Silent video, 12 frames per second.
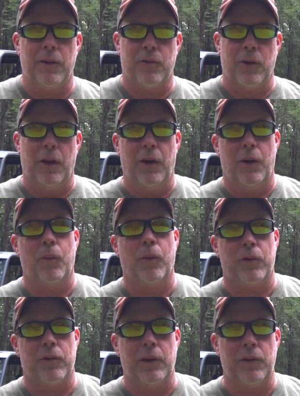There's a lot
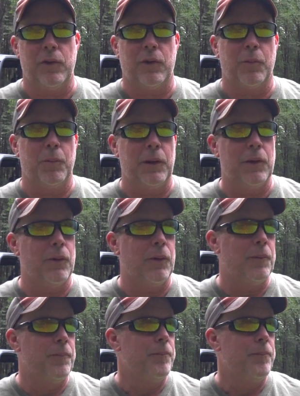worse things you could be doing.